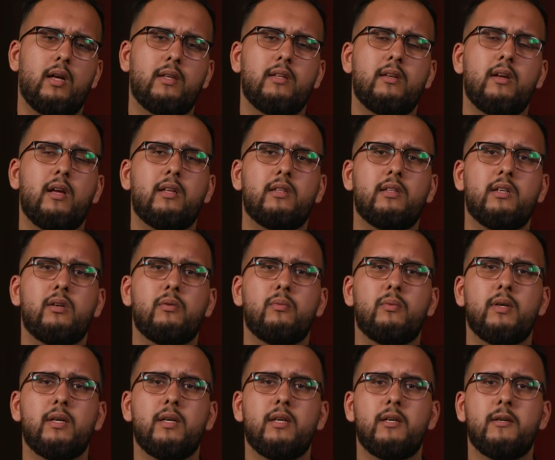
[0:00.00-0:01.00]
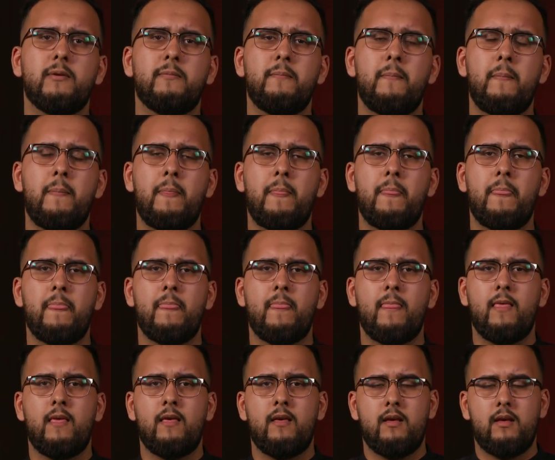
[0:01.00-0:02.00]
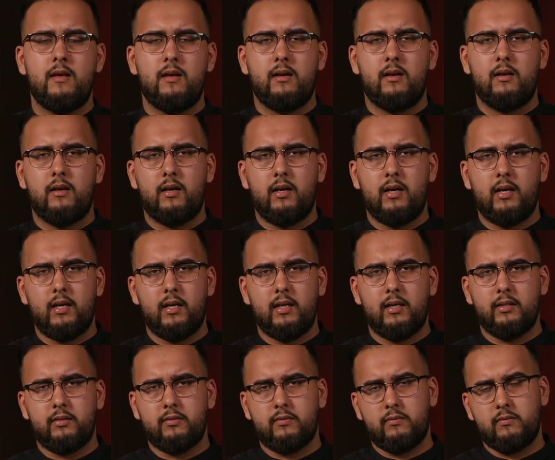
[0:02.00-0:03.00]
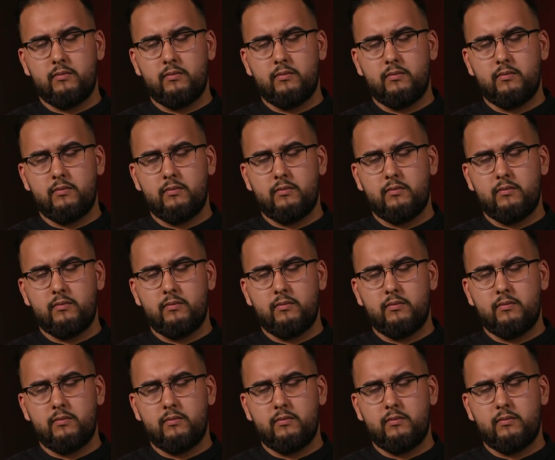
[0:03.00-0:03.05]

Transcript: had an idea where I